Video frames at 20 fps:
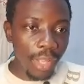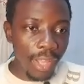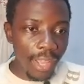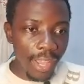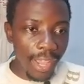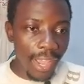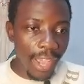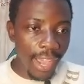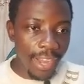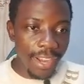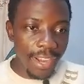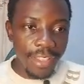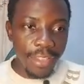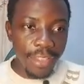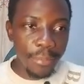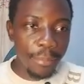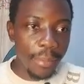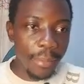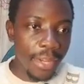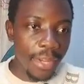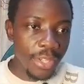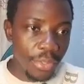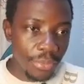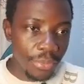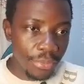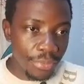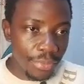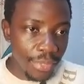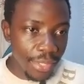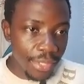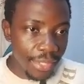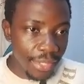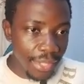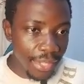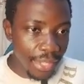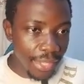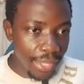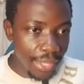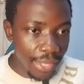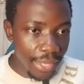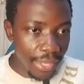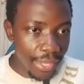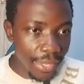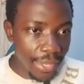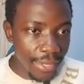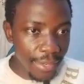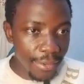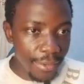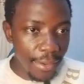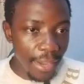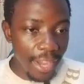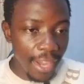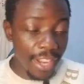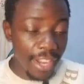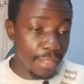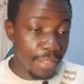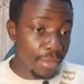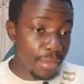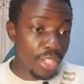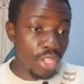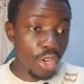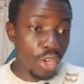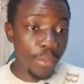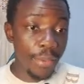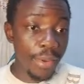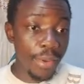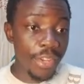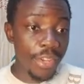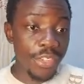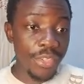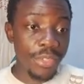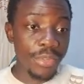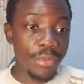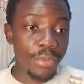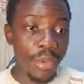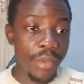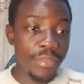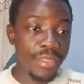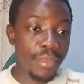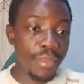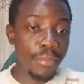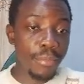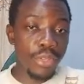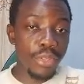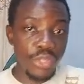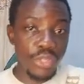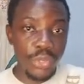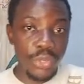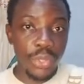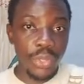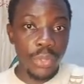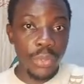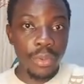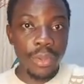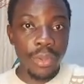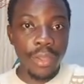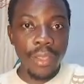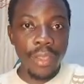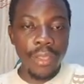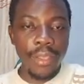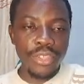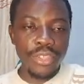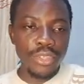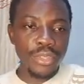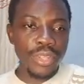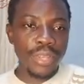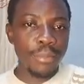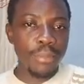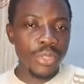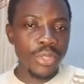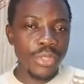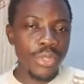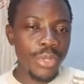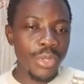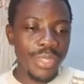another part of the arithmetic operation, we have the modulo. So the modulo is